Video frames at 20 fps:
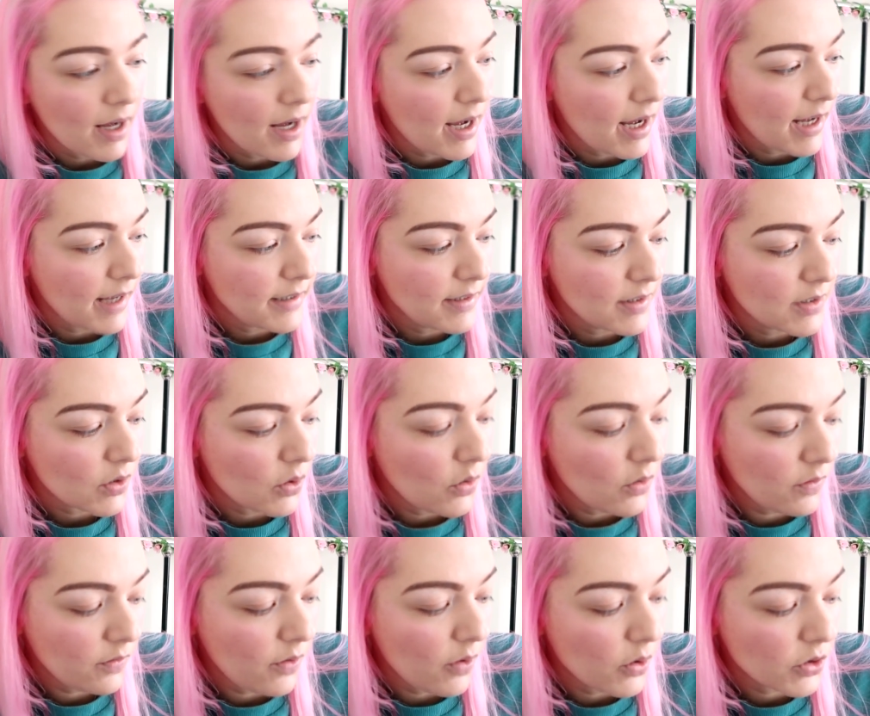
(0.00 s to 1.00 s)
And
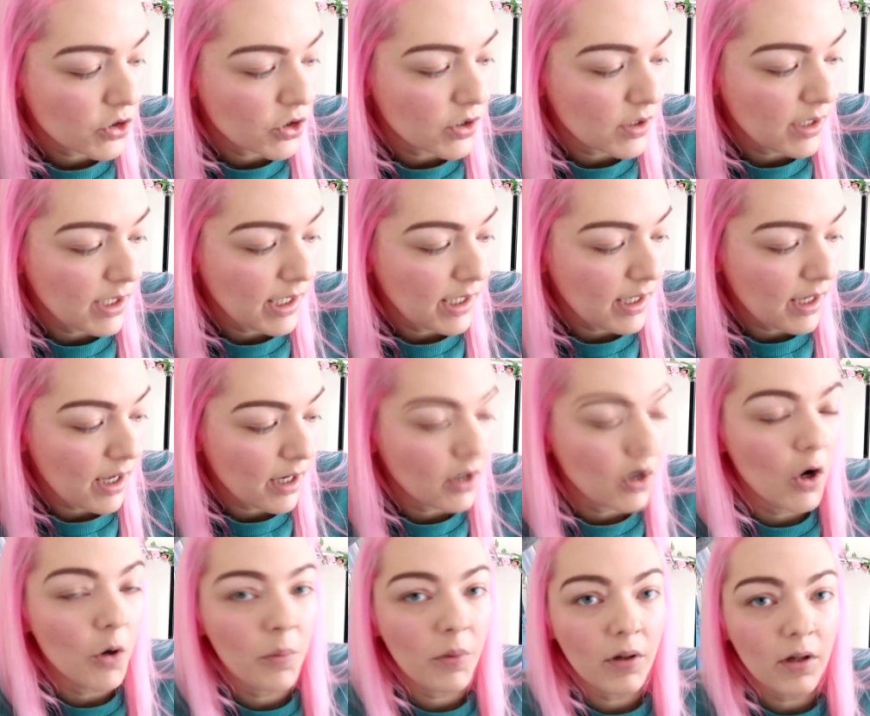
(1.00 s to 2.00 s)
unfortunately, a
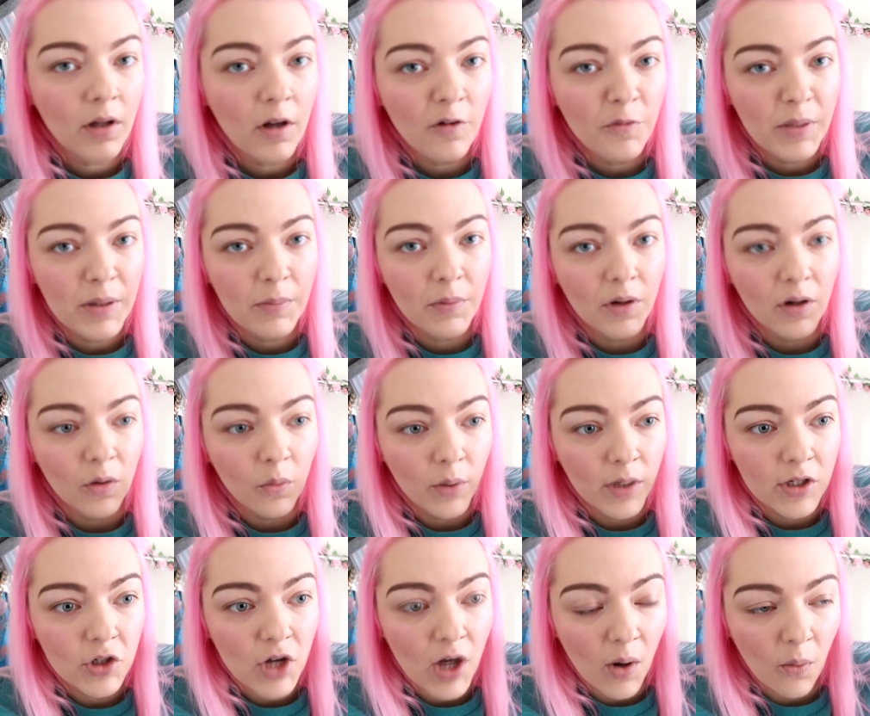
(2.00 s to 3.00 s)
couple of people,
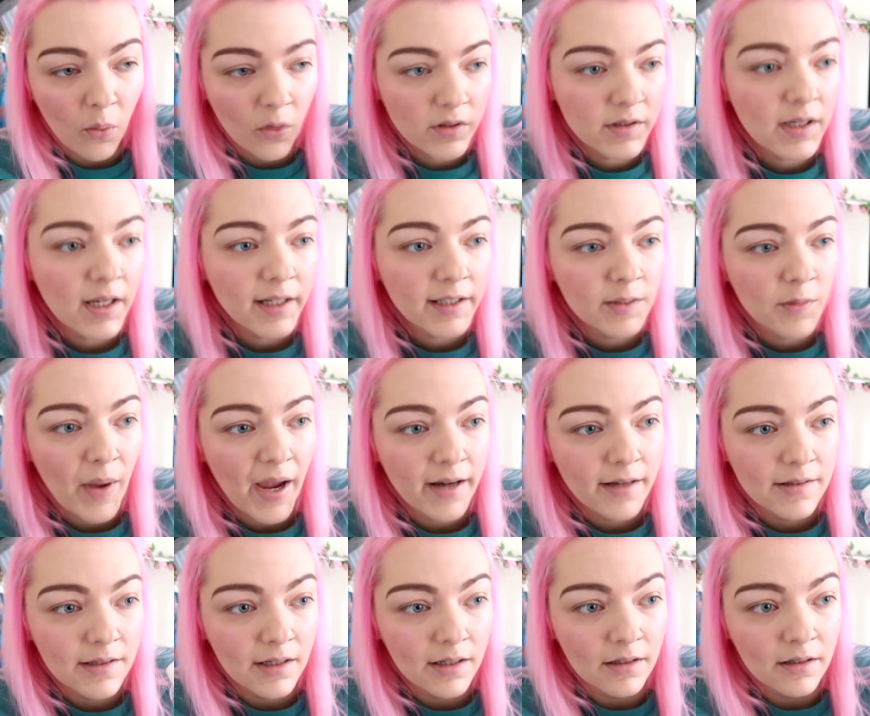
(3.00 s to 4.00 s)
which I wasn't
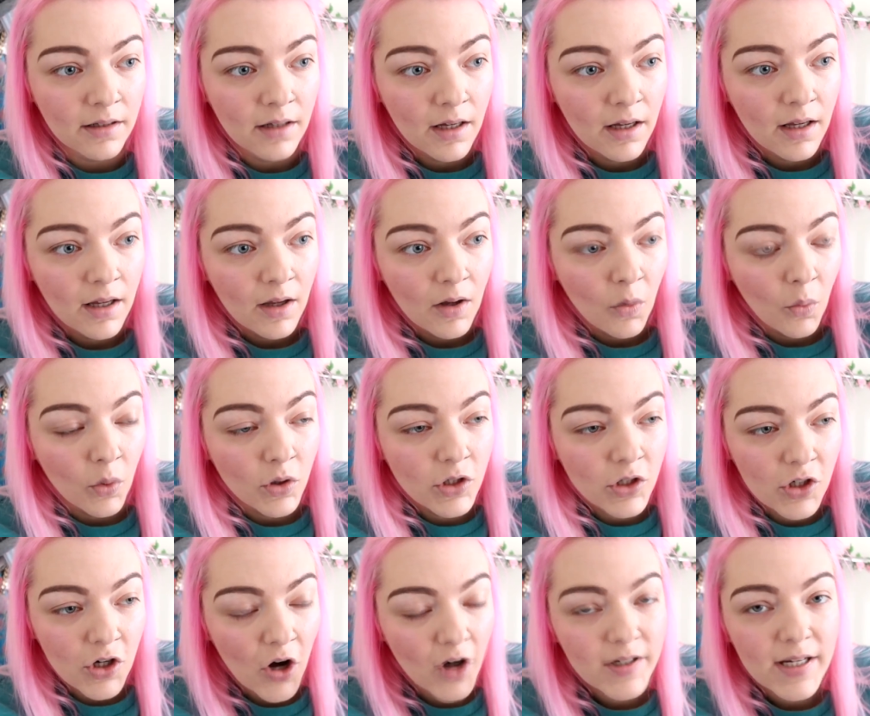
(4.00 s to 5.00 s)
expecting, were
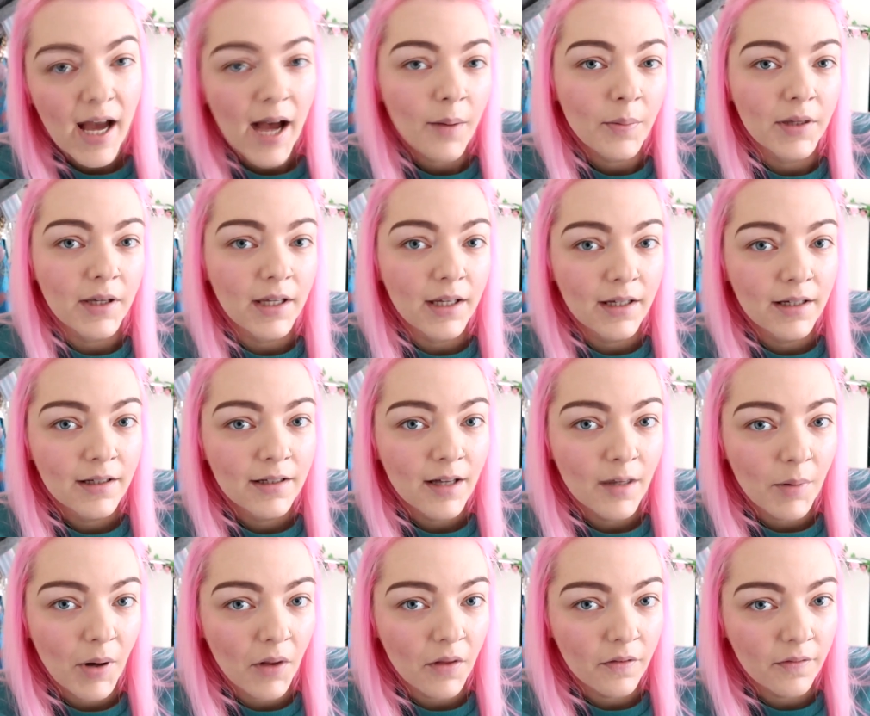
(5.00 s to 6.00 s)
not happy
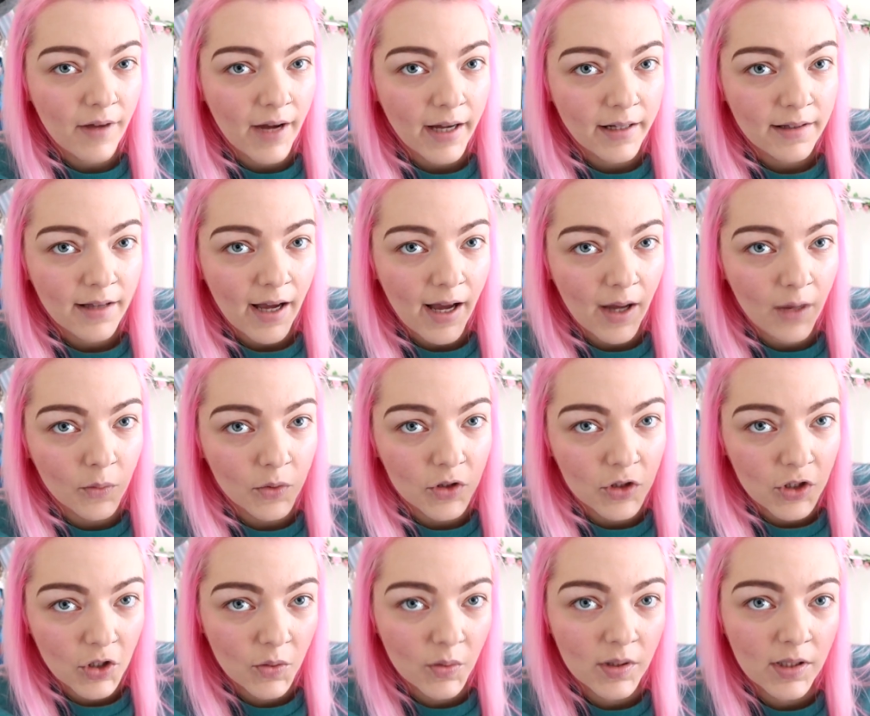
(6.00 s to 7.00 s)
about the fact that I was
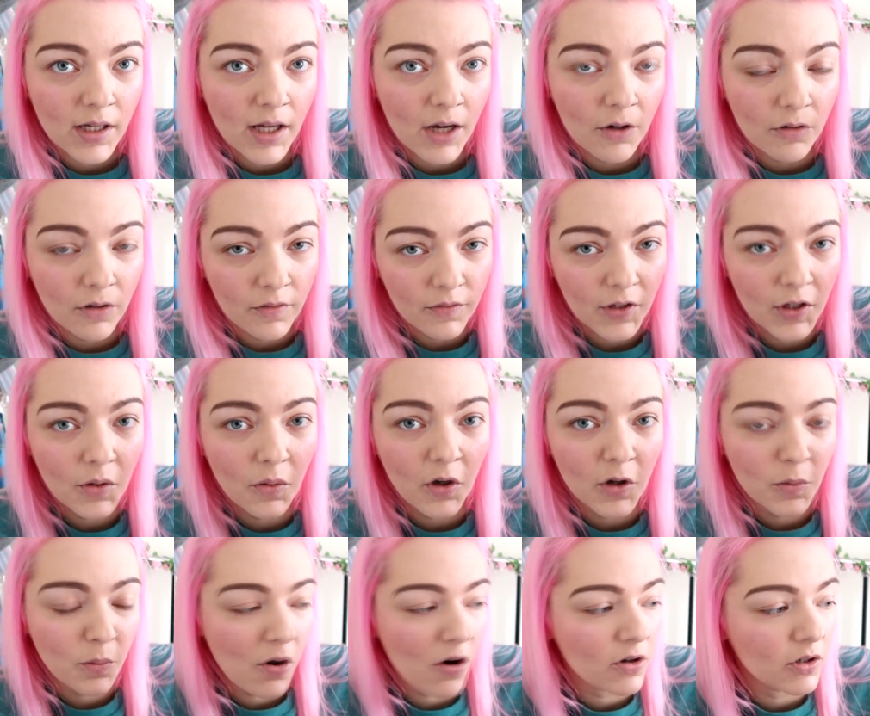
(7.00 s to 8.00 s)
doing a review
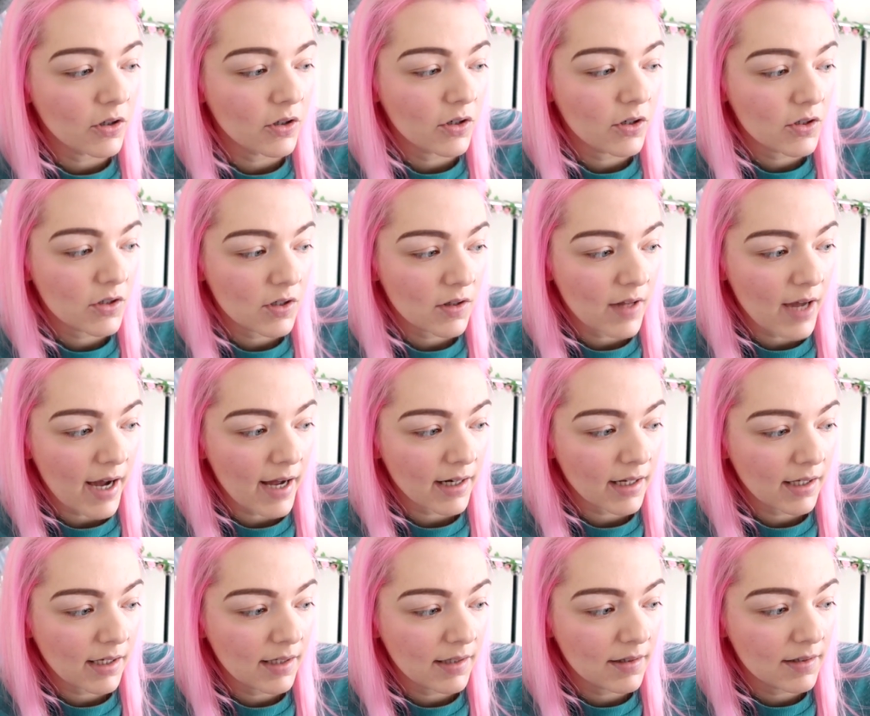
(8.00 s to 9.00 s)
on a product that
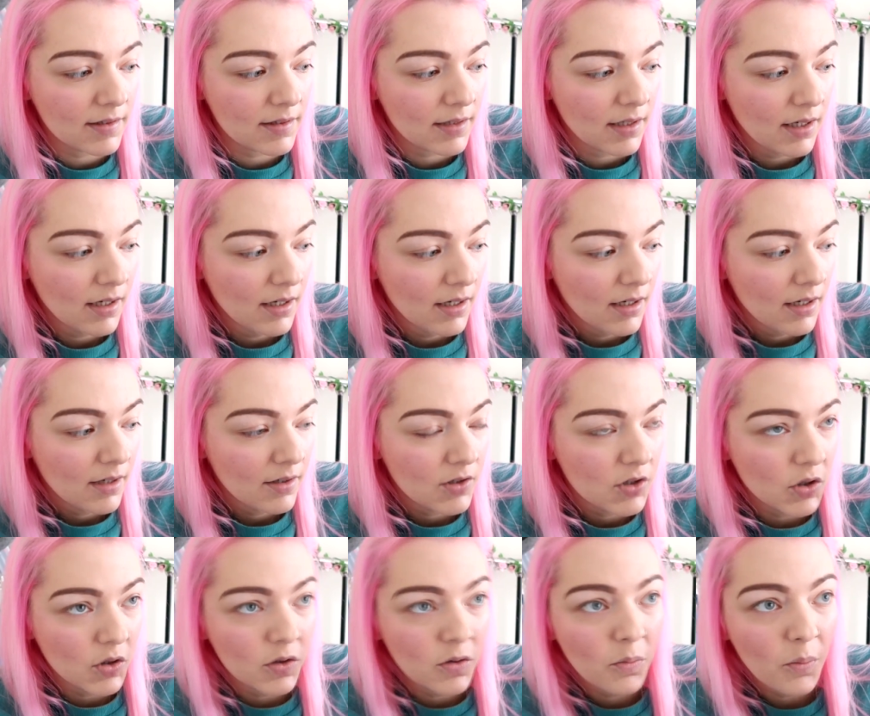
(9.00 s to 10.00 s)
is
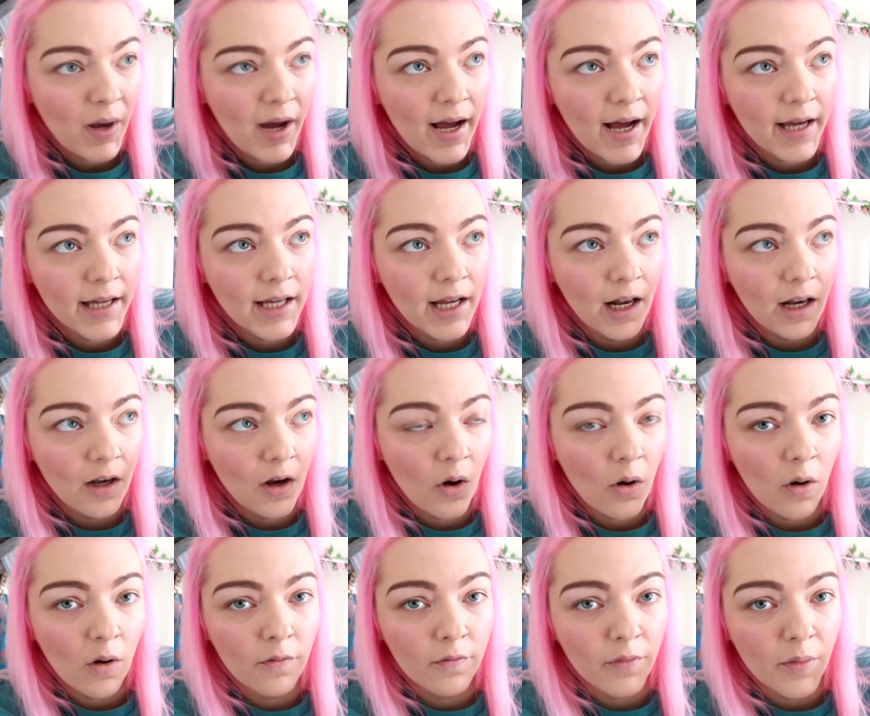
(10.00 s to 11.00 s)
done by a
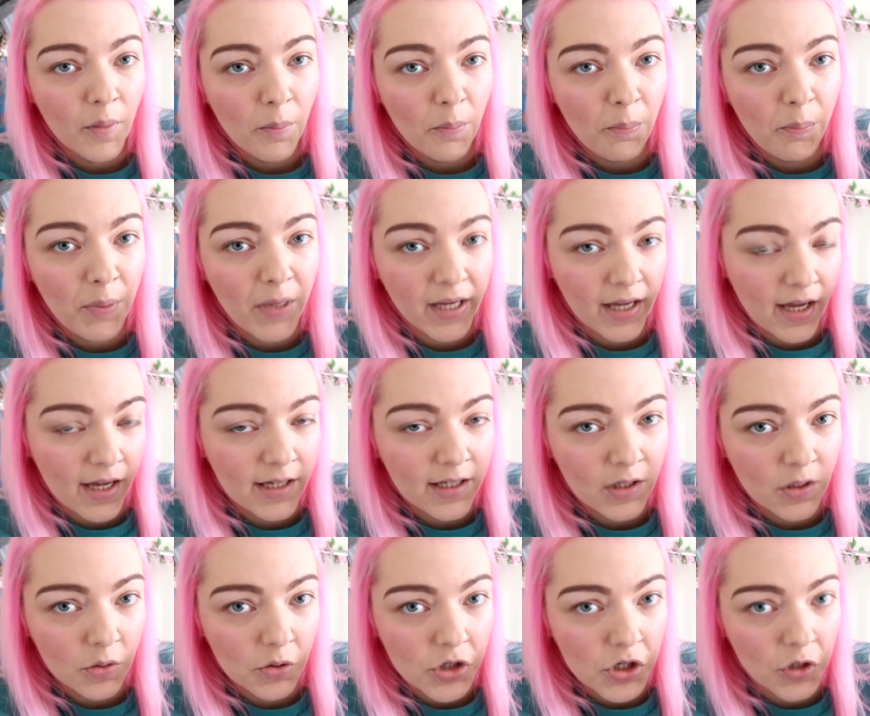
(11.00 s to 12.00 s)
lot of bigger
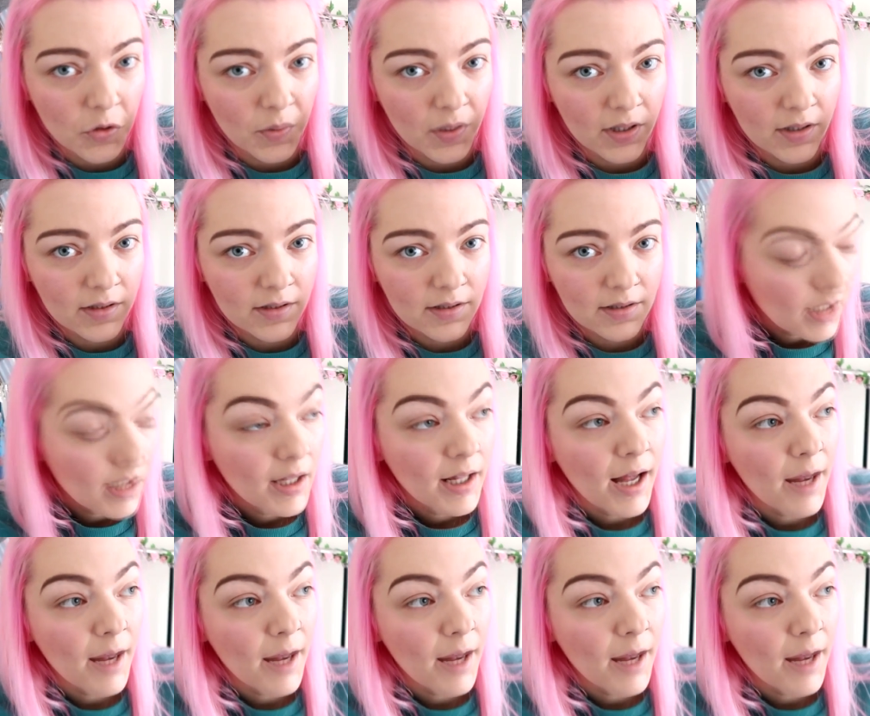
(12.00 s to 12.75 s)
YouTubers.